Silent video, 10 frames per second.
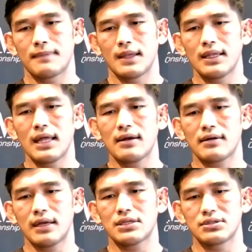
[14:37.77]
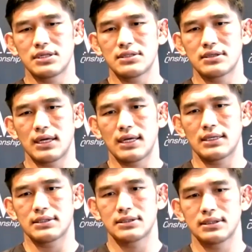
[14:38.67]
lot of great jiu-jitsu
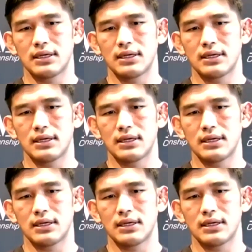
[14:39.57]
guys.